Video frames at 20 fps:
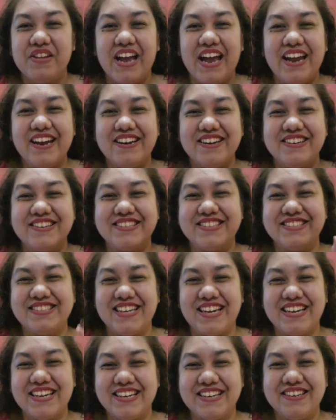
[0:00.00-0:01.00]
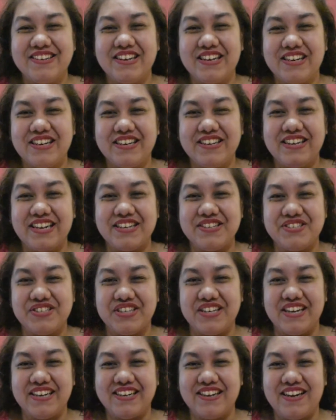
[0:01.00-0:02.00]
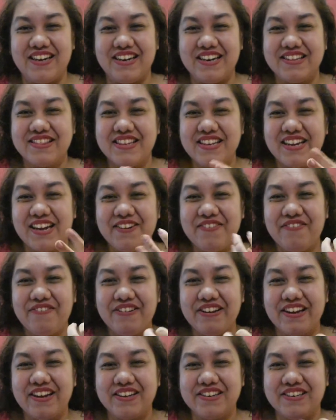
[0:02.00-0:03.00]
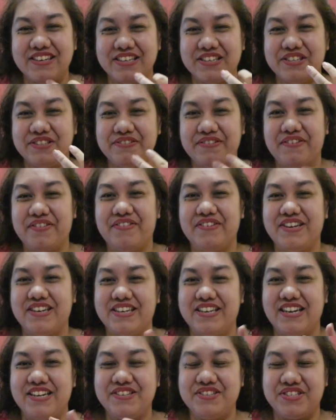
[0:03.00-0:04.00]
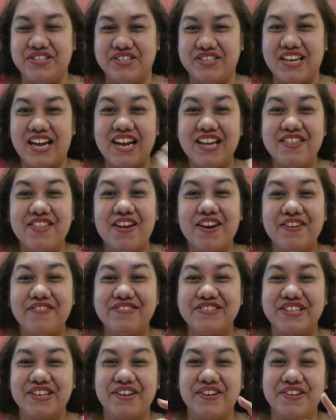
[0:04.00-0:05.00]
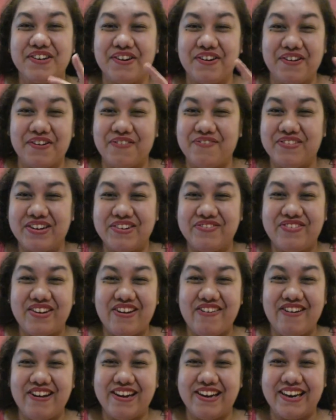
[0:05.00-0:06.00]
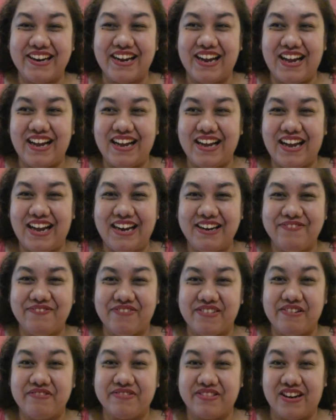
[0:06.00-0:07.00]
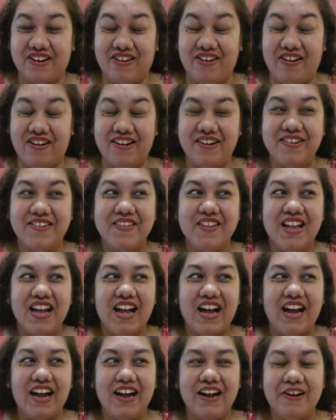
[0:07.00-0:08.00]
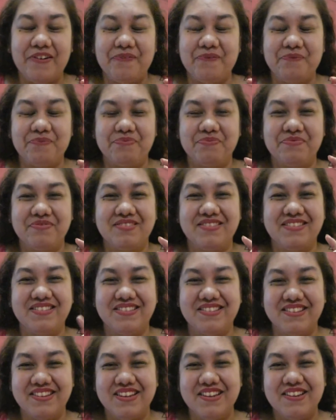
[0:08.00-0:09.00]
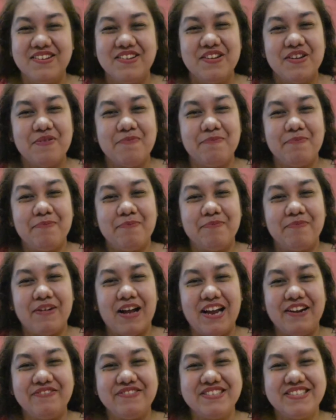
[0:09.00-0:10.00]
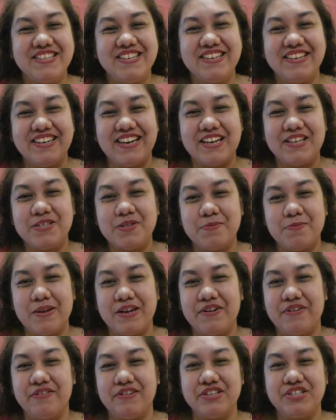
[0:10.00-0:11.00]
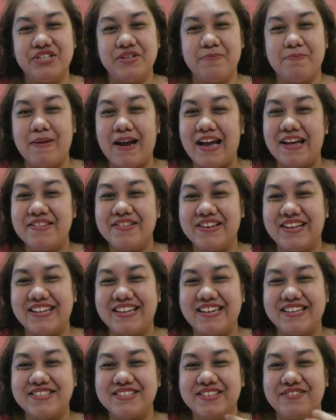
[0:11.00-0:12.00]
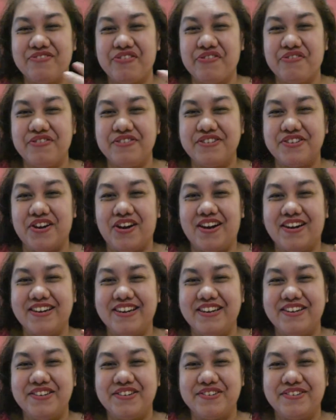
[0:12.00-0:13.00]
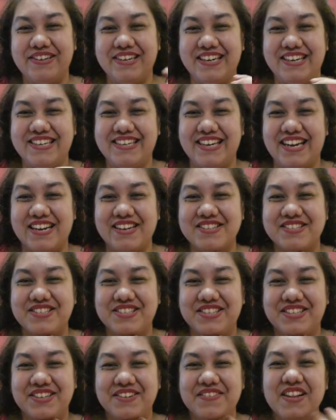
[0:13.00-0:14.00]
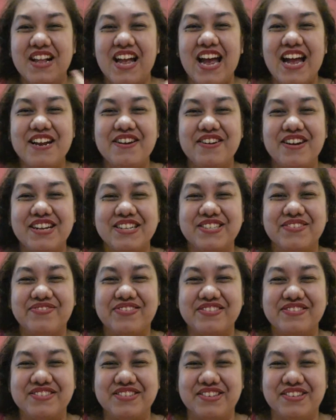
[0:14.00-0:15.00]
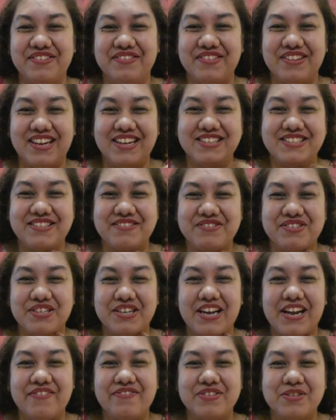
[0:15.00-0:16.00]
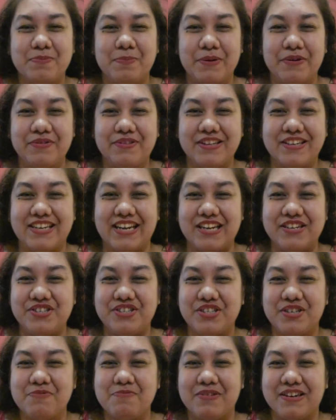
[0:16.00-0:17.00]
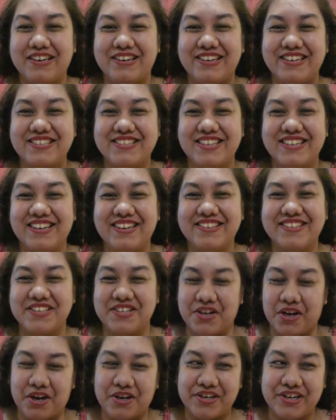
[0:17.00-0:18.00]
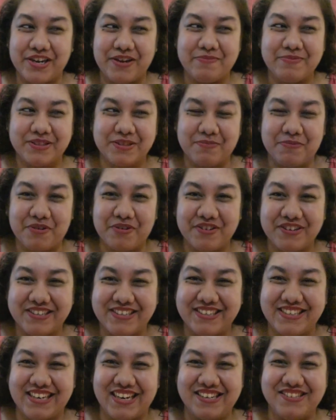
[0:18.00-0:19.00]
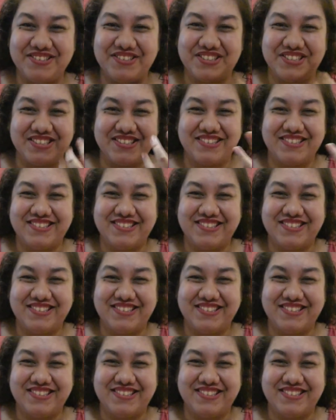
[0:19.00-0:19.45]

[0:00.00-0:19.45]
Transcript: And then the second detention I got, I think I only got like 2 or 3 detentions. I thought I was a good girl, but apparently I broke the law. I was sitting next to my crush in math class, and we were talking during a test, and you're not supposed to do that, so she gave us both detention, but at least I got to talk to him some more in detention.